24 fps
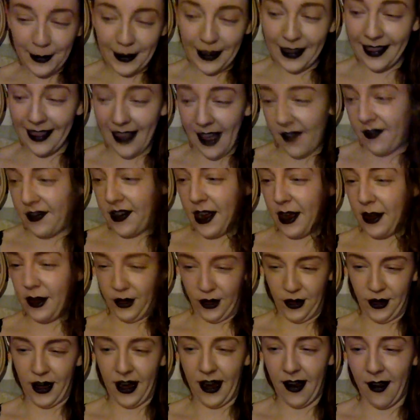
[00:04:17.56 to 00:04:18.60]
left a
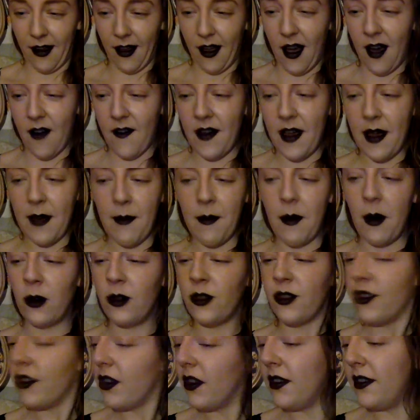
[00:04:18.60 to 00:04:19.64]
trail of
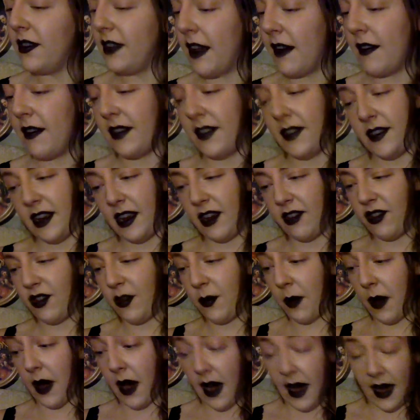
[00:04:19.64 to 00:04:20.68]
emotional
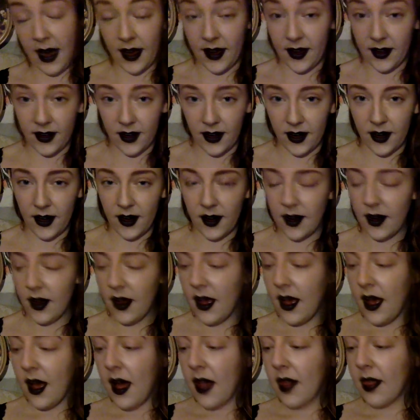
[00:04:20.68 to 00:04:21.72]
devastation behind her,
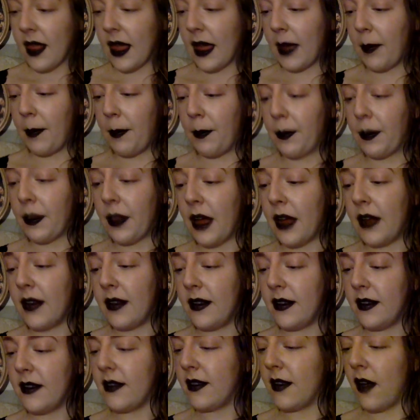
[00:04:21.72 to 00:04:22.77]
like blood
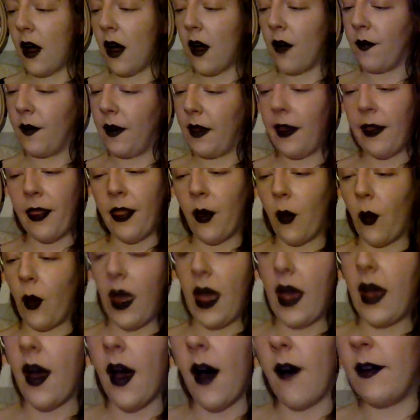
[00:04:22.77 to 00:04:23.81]
dissolving in the
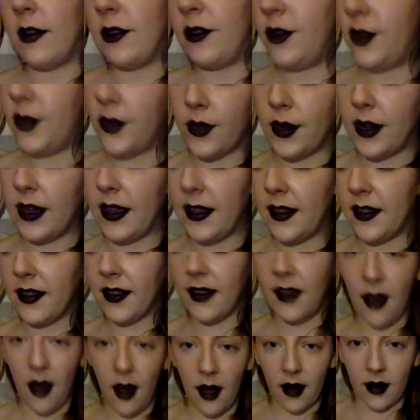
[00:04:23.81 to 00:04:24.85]
wake of a
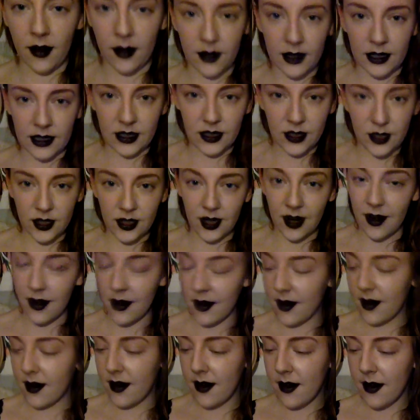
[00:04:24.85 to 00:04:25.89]
joyously hungry shark.
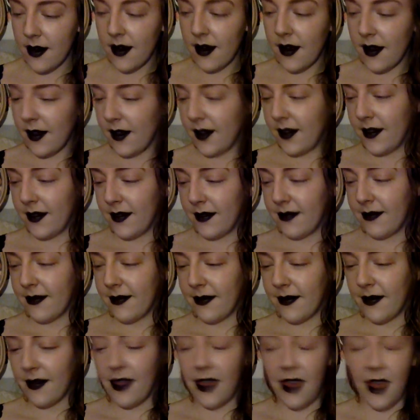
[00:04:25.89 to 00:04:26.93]

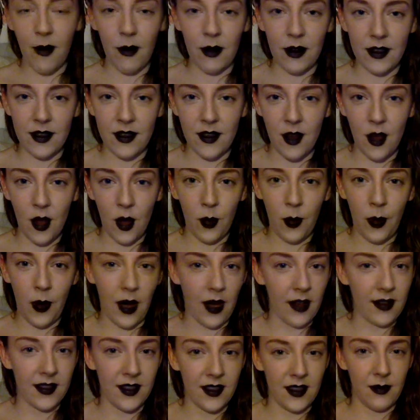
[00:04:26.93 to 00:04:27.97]
There was no
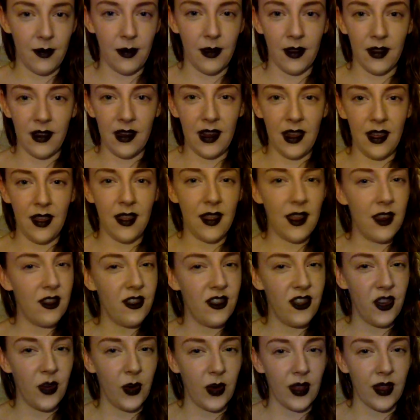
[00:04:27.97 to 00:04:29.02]
possibility that
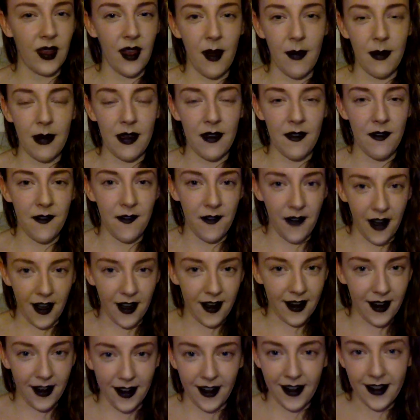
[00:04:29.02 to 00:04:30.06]
she would let me fuck
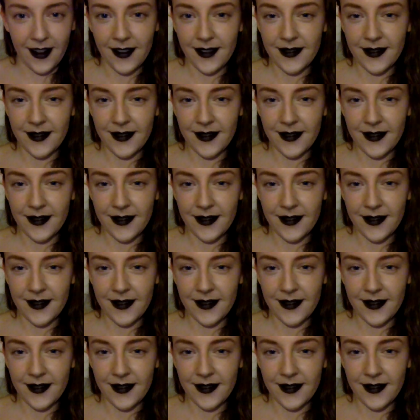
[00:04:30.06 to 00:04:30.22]
her.